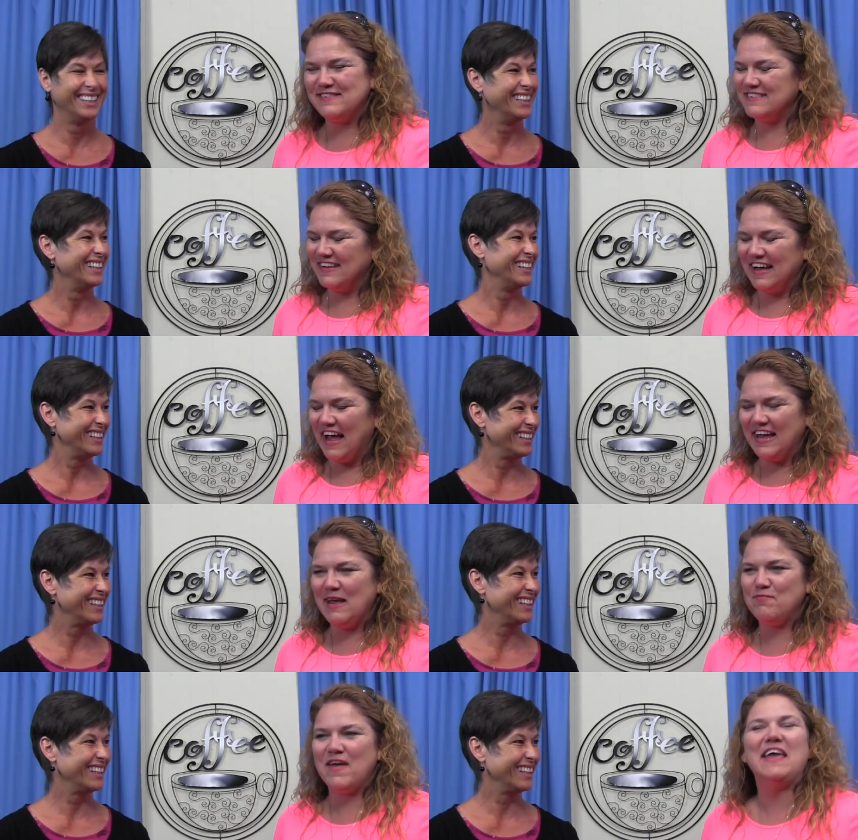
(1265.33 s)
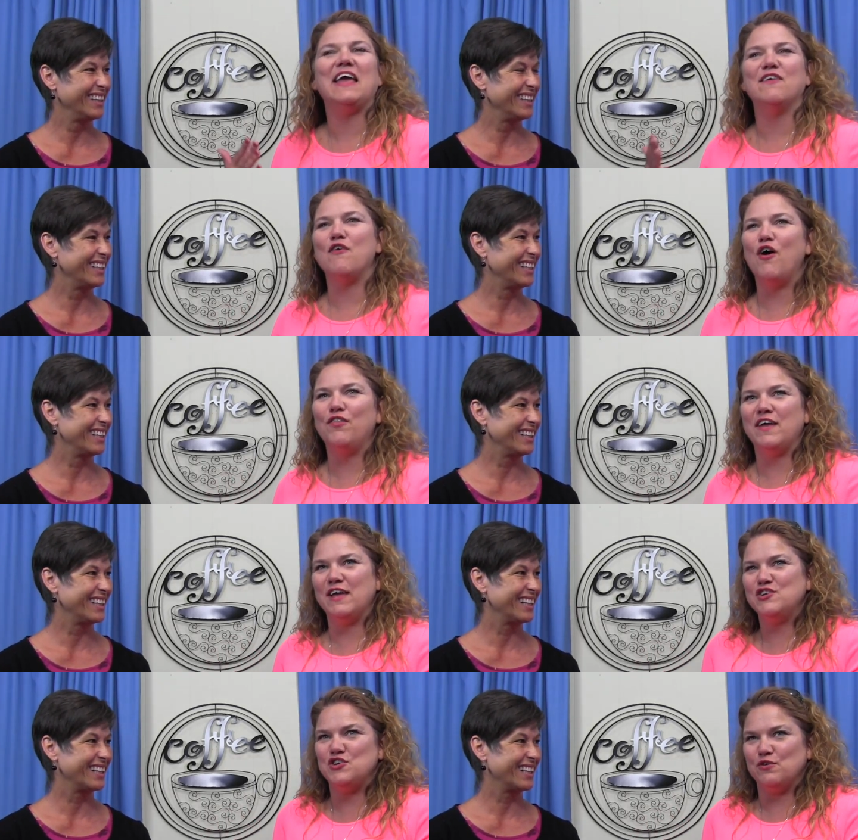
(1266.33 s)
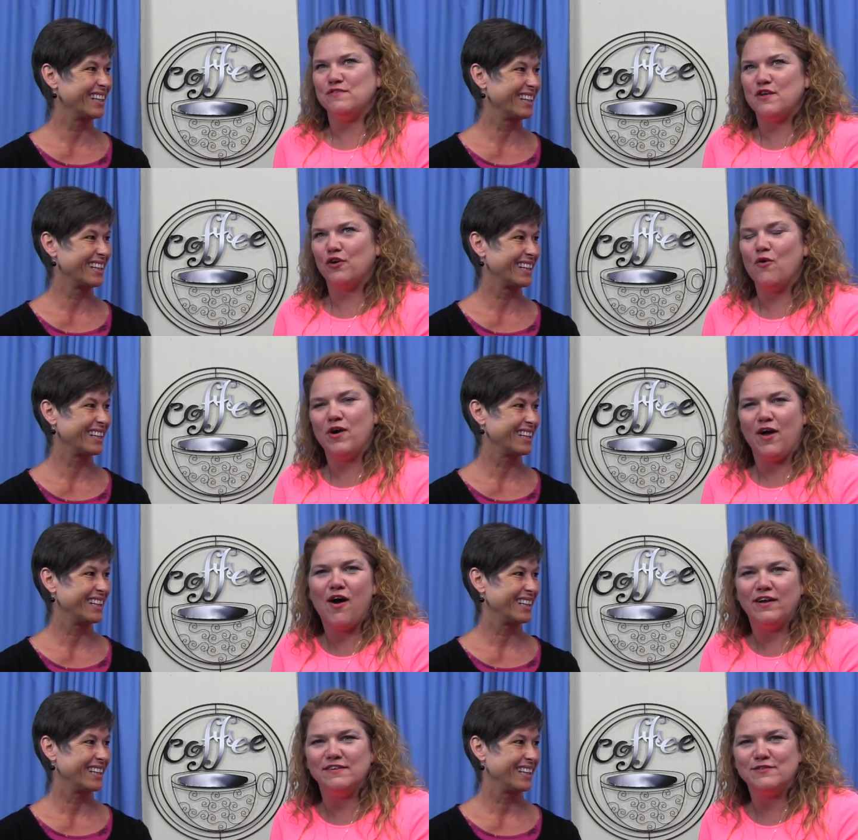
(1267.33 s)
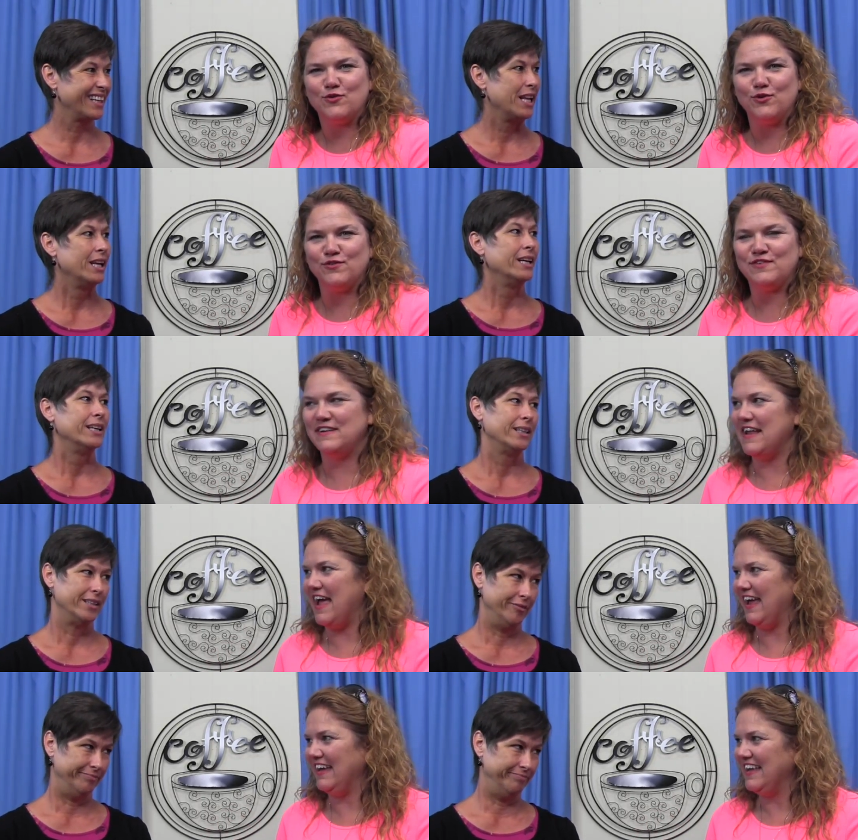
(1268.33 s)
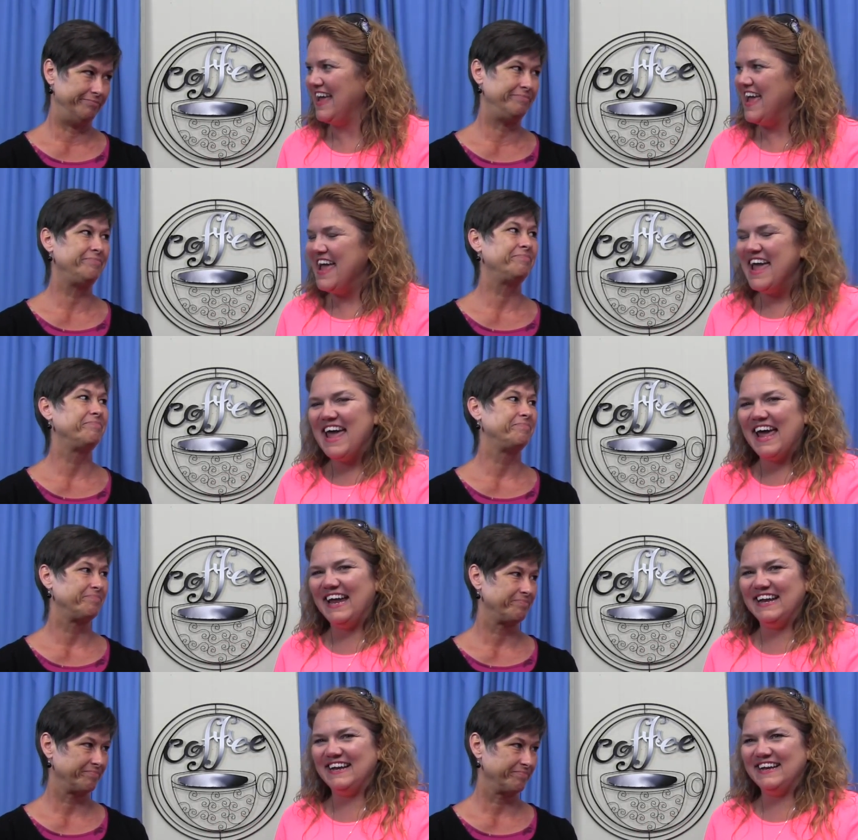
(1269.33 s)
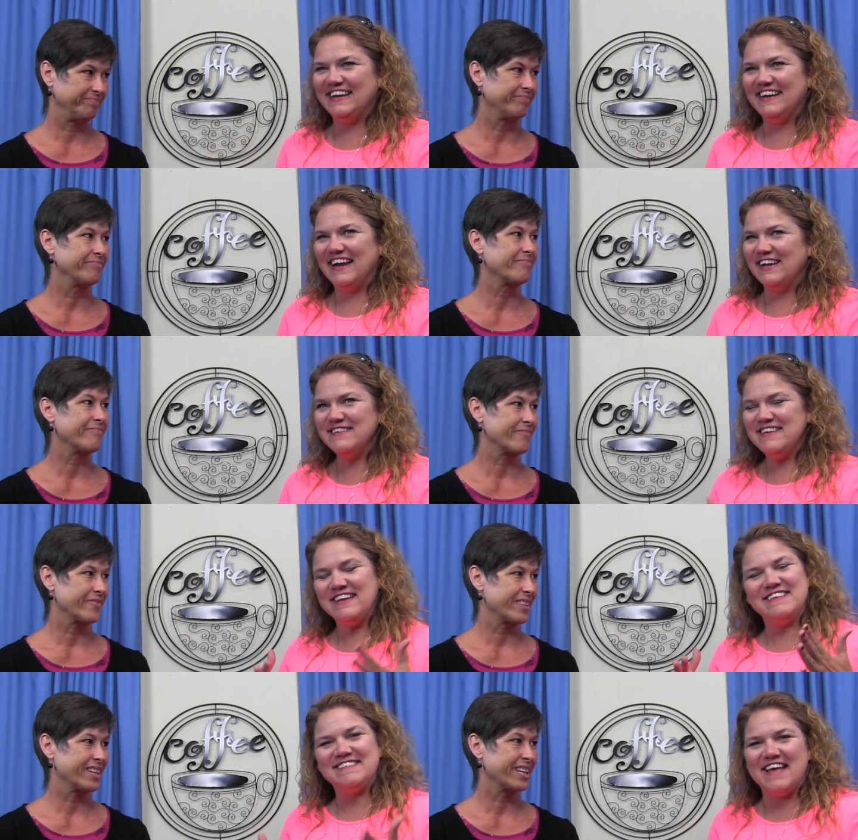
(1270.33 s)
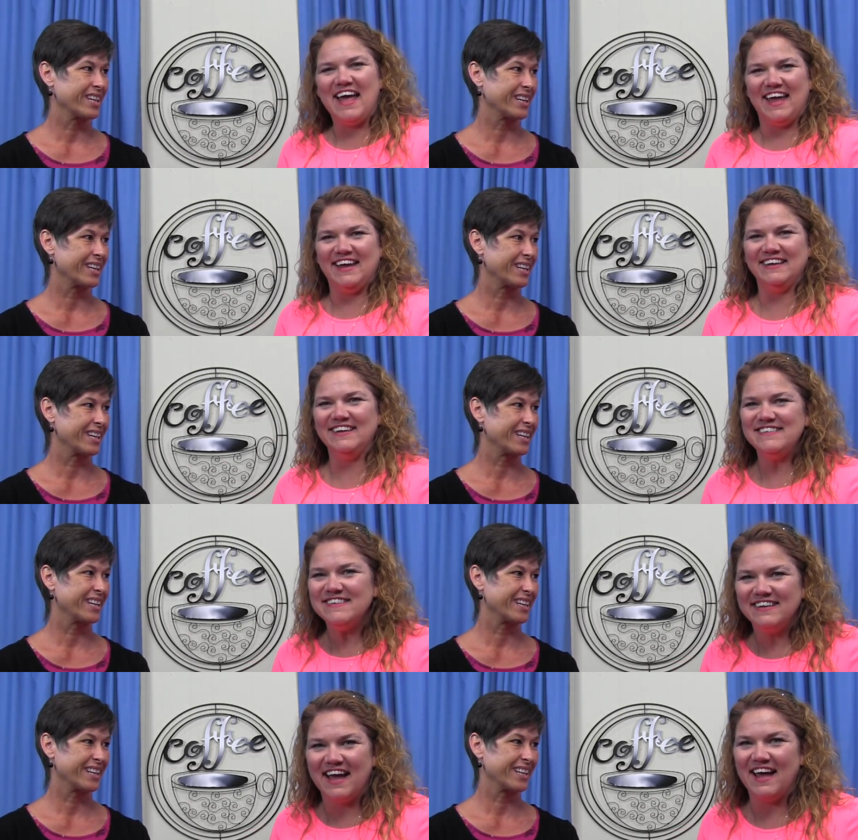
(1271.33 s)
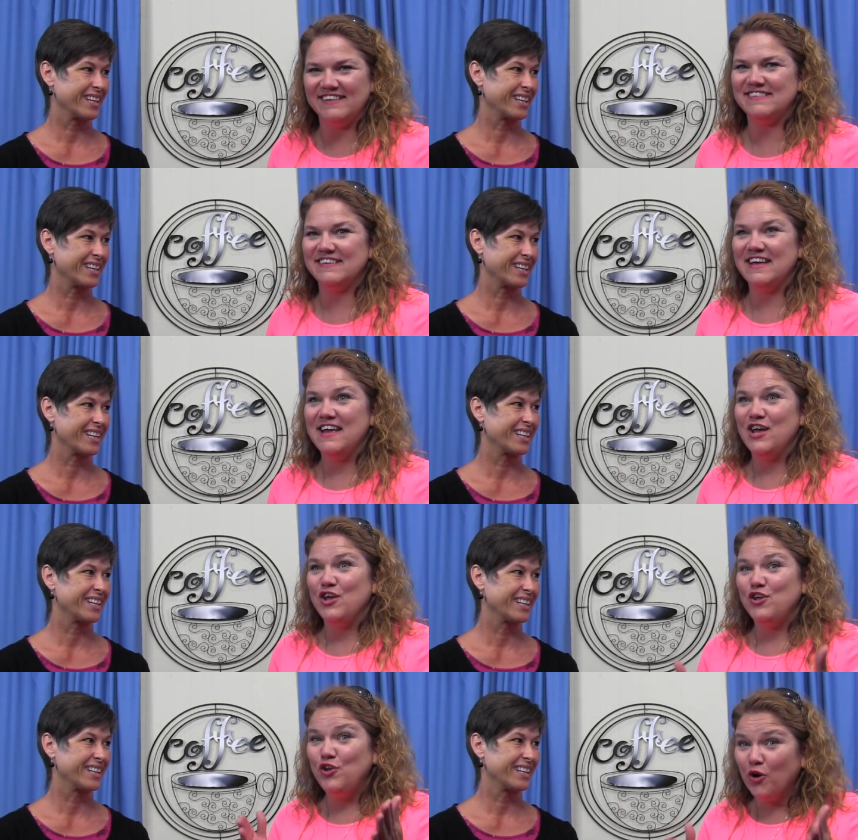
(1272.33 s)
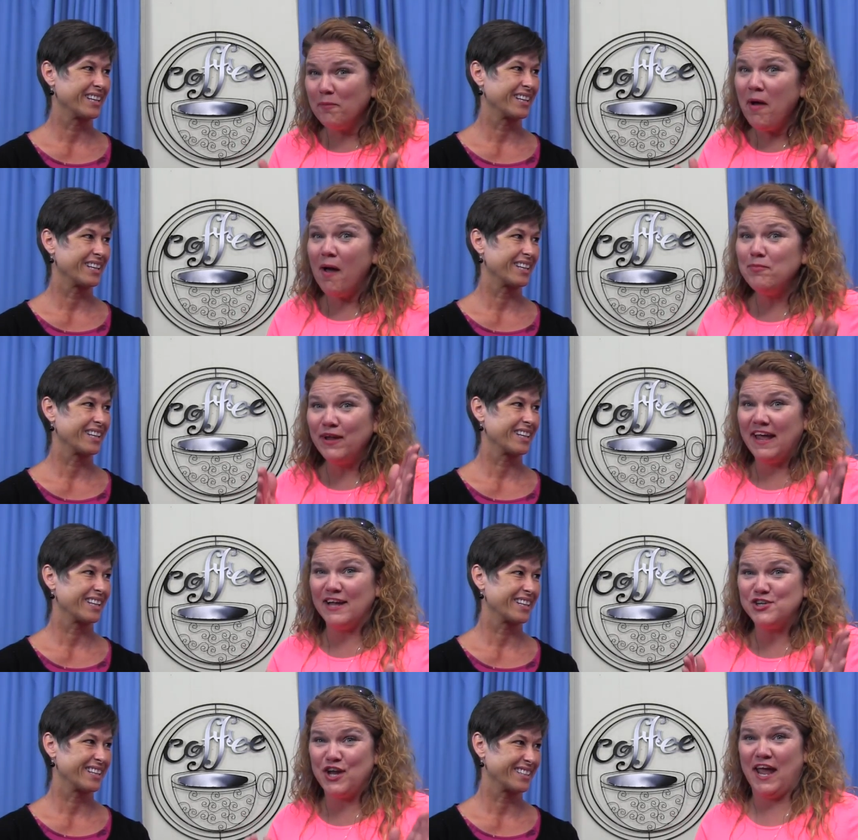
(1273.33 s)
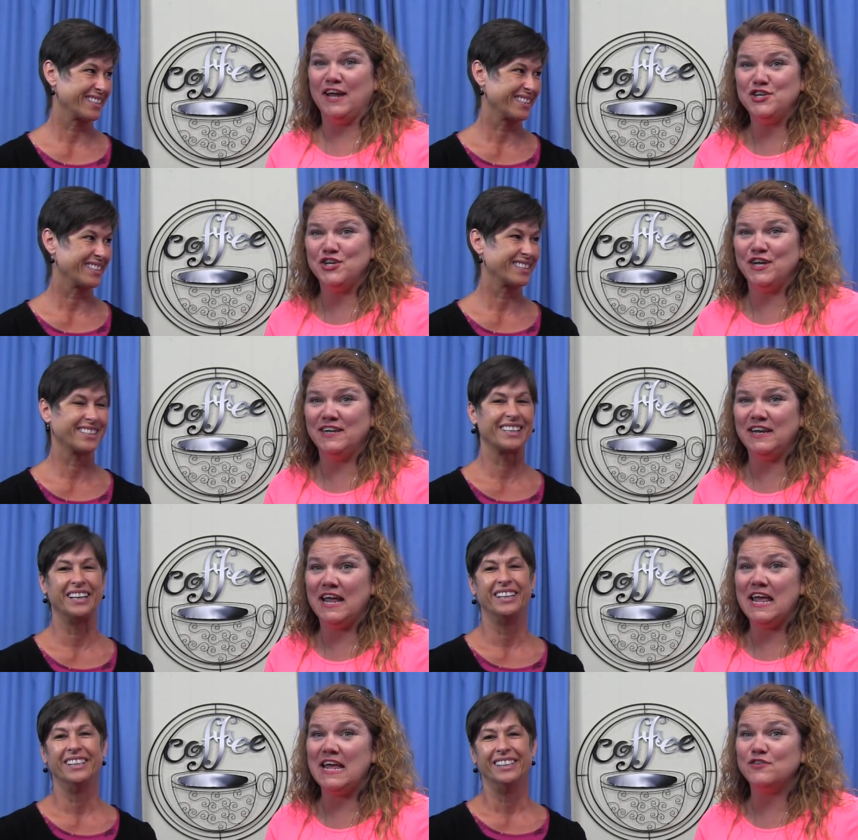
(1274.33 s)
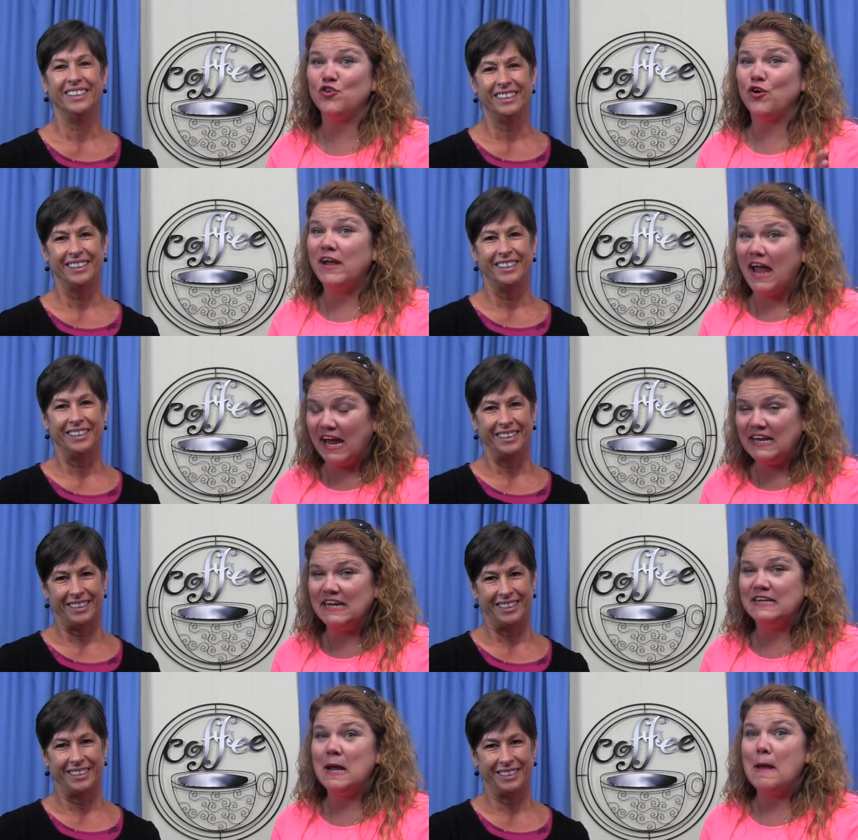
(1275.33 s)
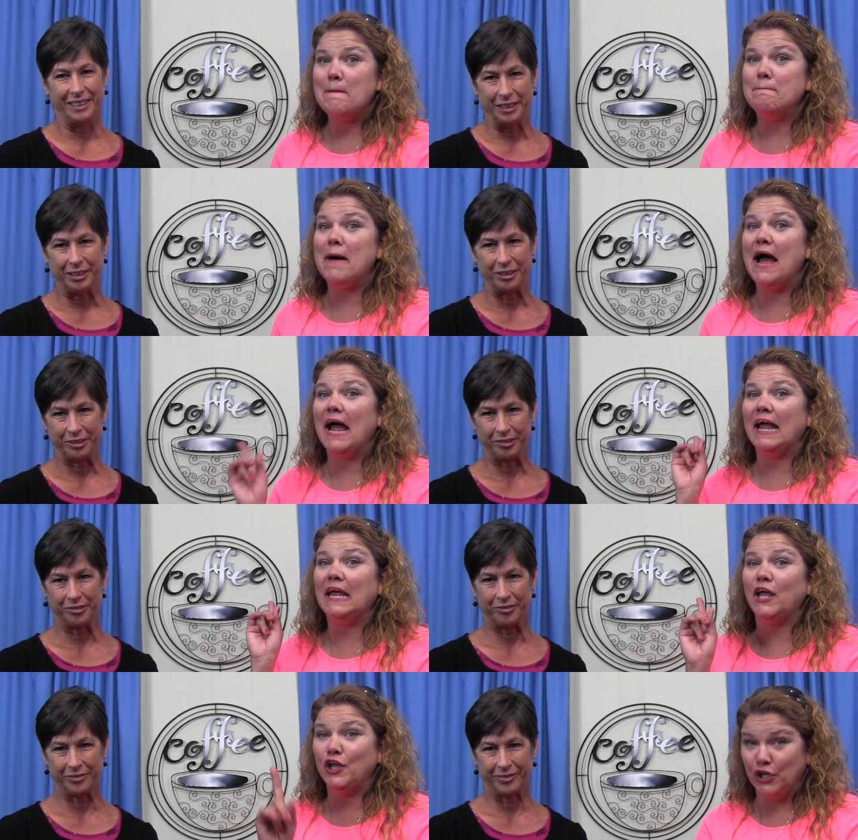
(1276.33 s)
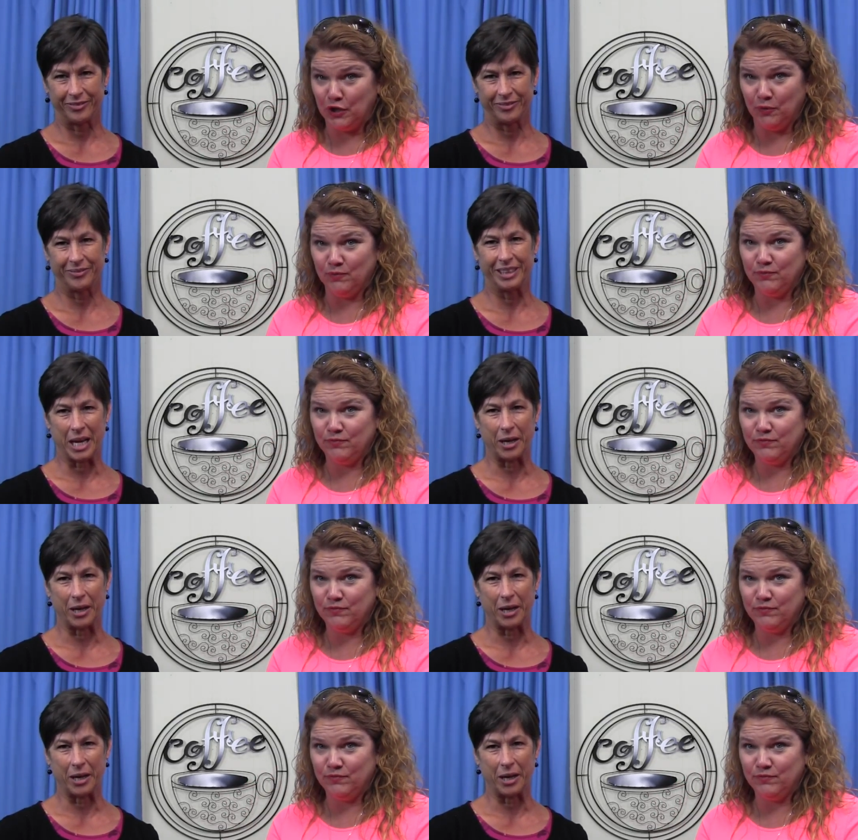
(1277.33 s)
Speaker 1: this, I keep thinking of all the issues that are going on in schools today. And I just need to say, listen, guys, your public education is created by you.